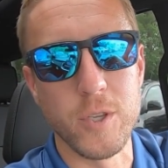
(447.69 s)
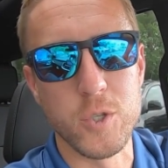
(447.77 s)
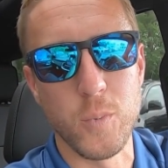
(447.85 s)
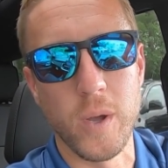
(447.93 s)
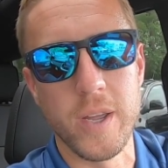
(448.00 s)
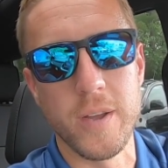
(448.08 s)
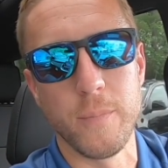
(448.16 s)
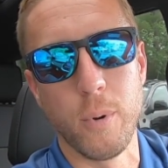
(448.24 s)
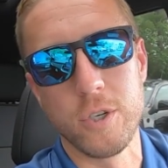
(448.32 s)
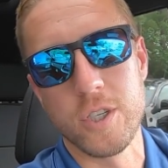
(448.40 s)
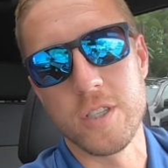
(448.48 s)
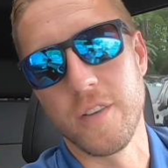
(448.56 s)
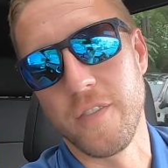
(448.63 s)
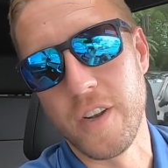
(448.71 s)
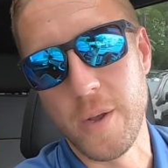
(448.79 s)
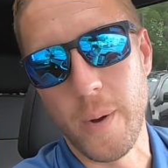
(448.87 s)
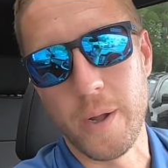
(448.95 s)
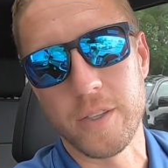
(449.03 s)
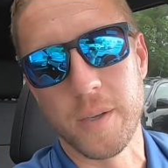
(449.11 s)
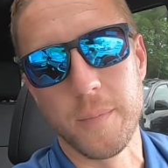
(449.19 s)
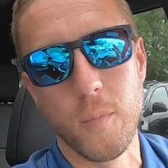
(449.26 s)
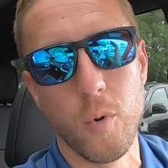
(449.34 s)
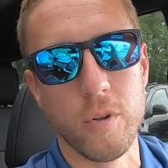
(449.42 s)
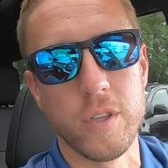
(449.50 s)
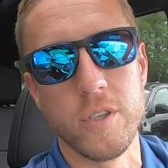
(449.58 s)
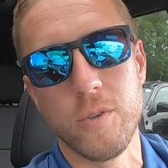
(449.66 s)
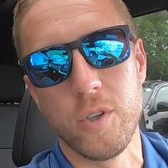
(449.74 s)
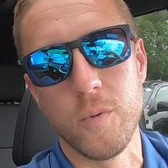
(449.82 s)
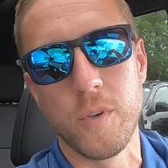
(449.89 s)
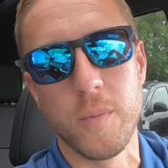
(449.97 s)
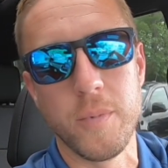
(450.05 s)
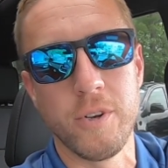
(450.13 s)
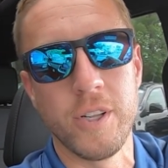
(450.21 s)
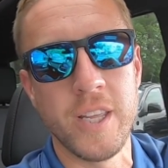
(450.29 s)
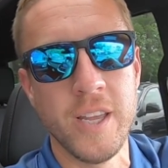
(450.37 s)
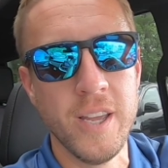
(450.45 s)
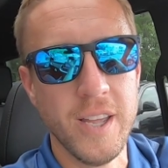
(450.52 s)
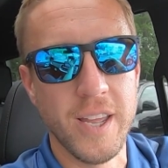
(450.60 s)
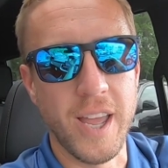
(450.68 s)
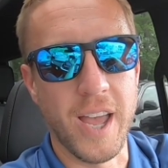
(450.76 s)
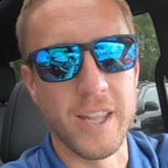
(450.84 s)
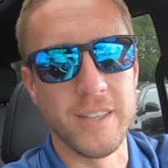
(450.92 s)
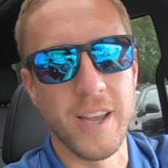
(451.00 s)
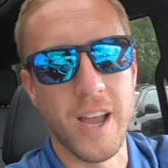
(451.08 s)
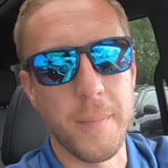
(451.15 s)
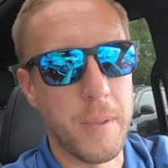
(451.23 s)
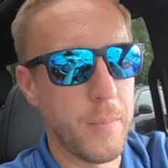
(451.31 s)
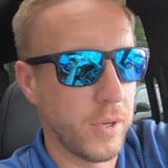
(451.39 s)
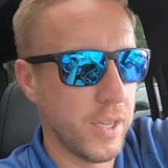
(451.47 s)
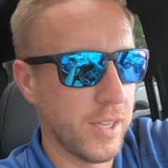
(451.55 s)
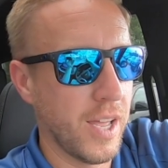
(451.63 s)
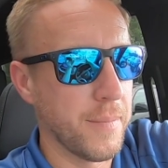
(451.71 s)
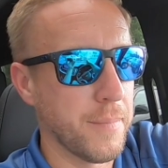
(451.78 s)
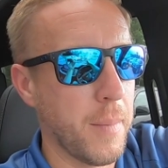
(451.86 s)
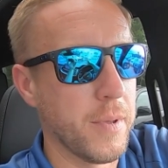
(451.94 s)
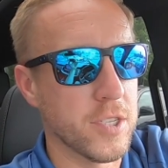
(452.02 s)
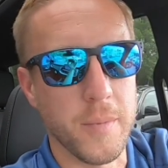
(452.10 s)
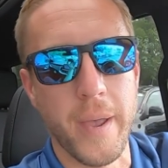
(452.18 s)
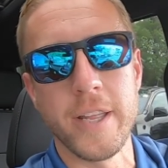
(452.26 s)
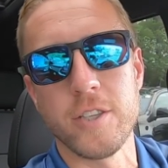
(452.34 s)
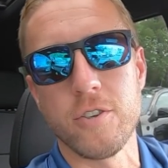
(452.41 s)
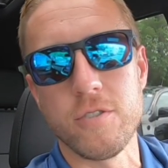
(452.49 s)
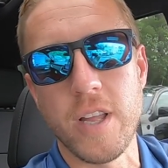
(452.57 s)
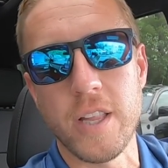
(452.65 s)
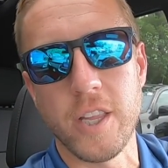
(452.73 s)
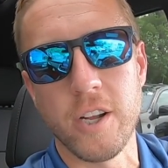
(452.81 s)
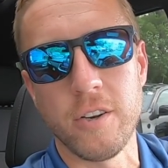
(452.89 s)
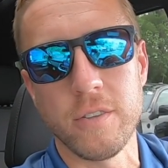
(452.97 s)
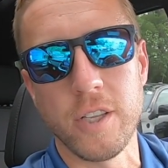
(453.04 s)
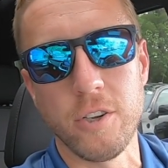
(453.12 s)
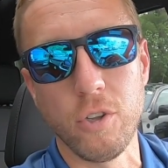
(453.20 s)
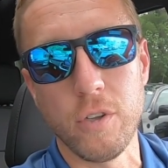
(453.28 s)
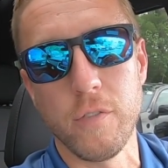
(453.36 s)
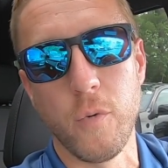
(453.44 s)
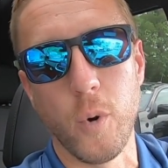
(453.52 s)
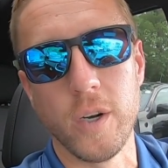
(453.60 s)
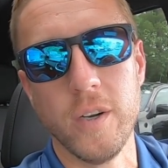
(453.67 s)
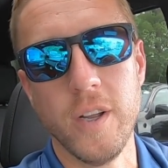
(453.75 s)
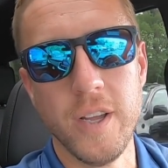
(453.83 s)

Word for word: This way it pushes the video out to more of the YouTube community and uh, people can get maybe some answers that they're, they're looking for.